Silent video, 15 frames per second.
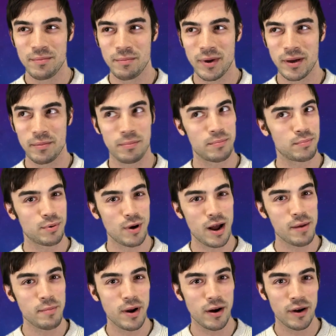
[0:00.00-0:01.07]
my
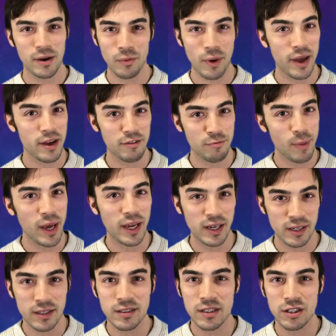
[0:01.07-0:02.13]
primary way of
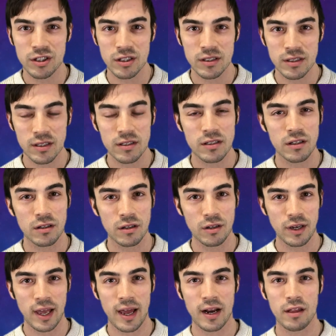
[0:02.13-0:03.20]
making decisions is to
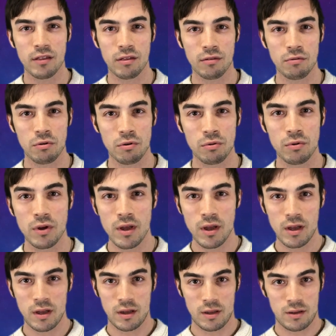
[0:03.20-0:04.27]
look at it through,
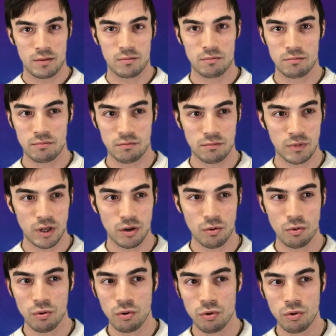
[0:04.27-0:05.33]
you
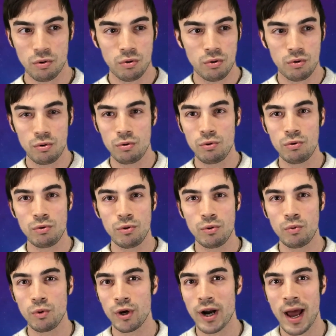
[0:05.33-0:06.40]
know,
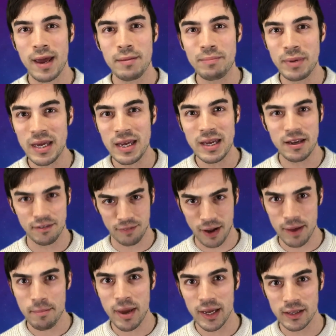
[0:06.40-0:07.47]
who would I be if
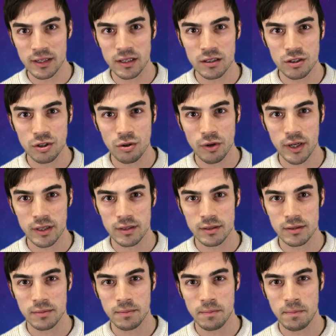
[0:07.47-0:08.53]
I made this
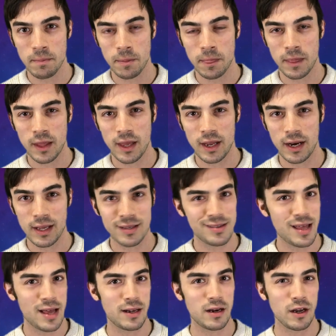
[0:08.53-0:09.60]
choice? And
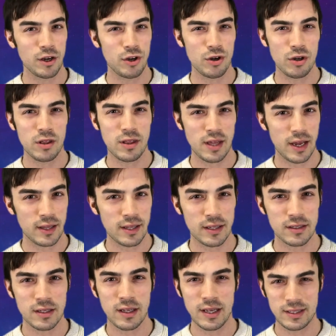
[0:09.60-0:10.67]
is that a good thing?
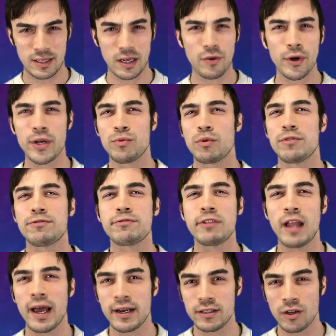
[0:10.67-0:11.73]
That's is it going to
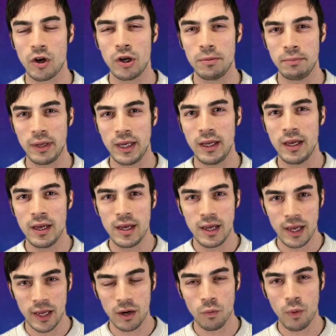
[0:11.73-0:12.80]
reflect on me
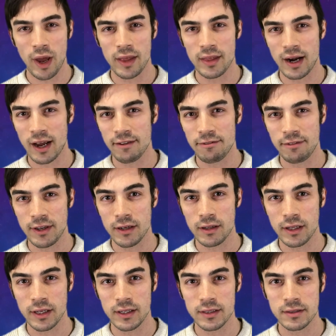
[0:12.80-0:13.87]
in a way that I
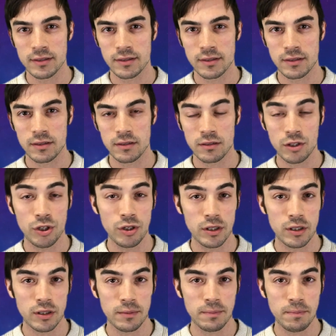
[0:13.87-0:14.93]
feel is
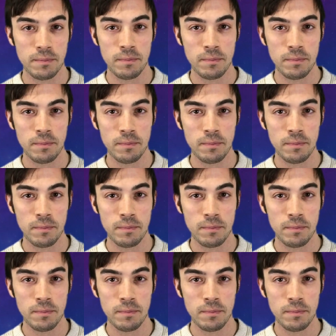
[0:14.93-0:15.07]
good?